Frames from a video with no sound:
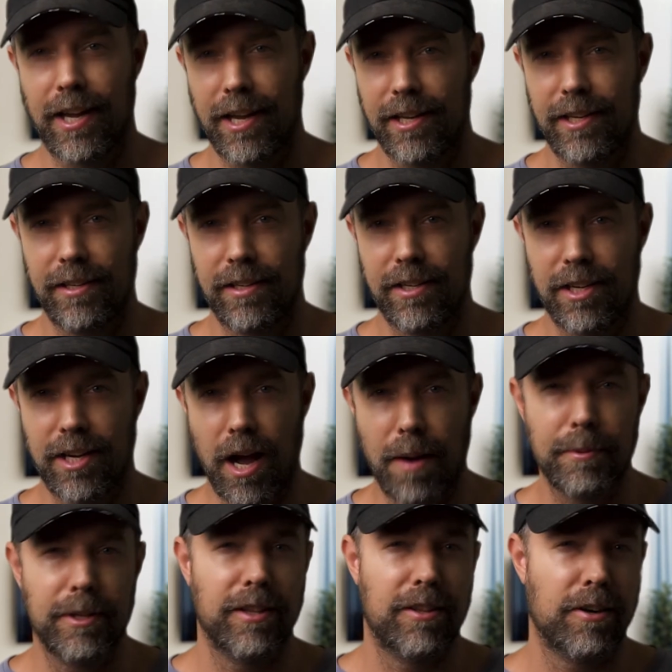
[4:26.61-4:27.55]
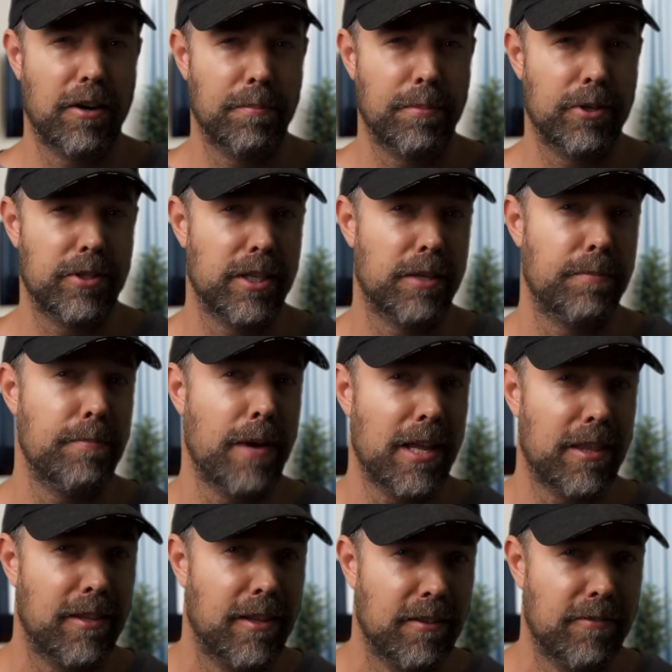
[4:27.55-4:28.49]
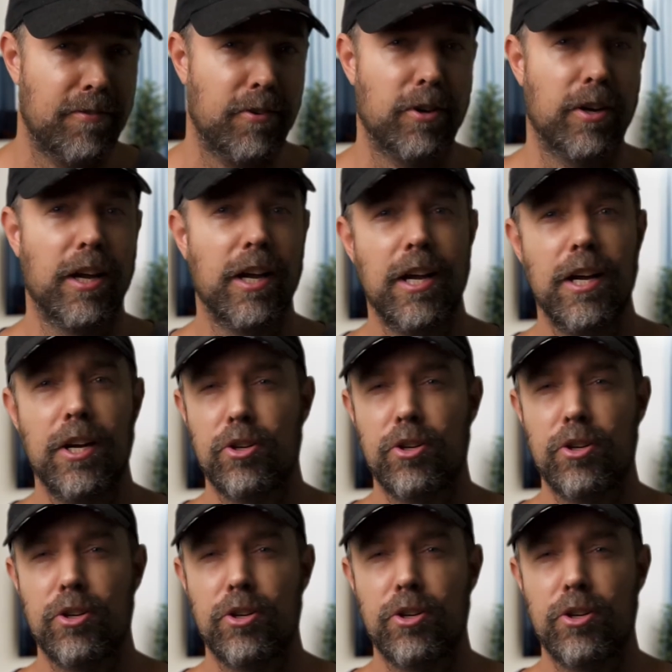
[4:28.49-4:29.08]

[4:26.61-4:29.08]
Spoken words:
a common therapeutic method for